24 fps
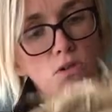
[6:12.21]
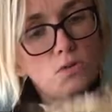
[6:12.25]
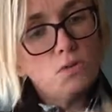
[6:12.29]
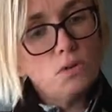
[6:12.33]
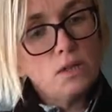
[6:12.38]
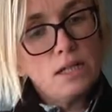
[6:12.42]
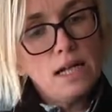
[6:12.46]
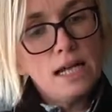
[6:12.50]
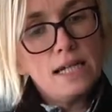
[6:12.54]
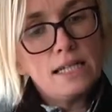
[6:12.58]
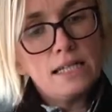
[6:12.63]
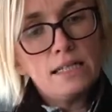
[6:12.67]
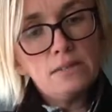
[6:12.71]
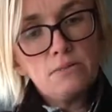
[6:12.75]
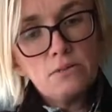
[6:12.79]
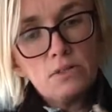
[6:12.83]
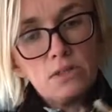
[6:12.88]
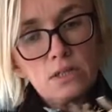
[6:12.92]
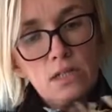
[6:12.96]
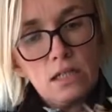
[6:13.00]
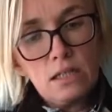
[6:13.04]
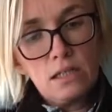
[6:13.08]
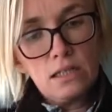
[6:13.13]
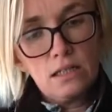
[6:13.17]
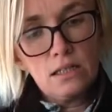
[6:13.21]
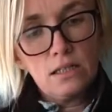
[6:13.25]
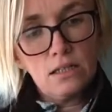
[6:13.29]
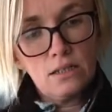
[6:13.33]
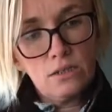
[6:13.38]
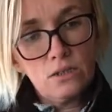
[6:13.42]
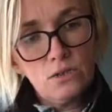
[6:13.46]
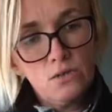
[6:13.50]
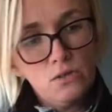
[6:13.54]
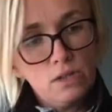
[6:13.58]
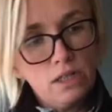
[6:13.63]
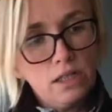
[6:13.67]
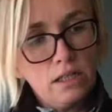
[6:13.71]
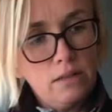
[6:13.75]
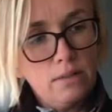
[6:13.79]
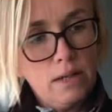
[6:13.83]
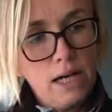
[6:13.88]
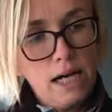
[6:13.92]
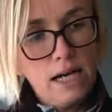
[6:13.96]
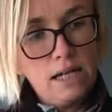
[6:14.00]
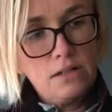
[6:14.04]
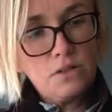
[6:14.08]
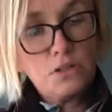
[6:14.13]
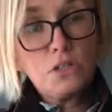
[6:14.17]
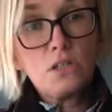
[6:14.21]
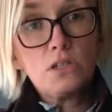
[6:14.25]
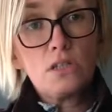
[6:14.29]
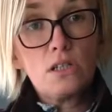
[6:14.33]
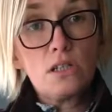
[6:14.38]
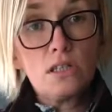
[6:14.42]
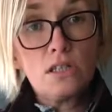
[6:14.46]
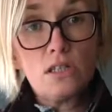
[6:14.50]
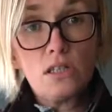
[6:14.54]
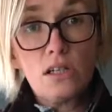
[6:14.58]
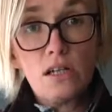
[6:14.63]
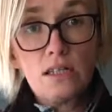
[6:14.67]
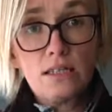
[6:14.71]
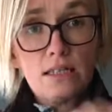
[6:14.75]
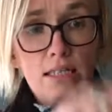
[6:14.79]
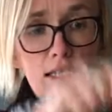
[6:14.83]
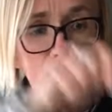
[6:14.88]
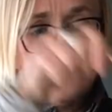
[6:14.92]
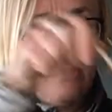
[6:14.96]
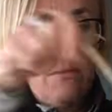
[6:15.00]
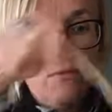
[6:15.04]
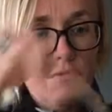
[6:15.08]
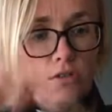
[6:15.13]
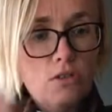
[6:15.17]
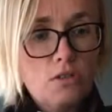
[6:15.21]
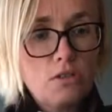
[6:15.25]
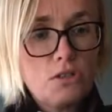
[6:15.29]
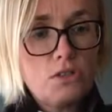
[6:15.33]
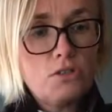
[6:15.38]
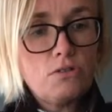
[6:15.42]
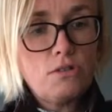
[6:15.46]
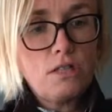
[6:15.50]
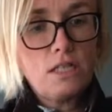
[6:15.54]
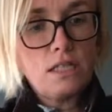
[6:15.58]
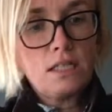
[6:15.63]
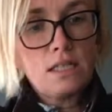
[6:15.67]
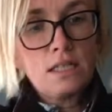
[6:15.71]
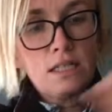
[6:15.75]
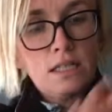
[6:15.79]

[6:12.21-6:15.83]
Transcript: One lady was talking about how she's just started out in floristry,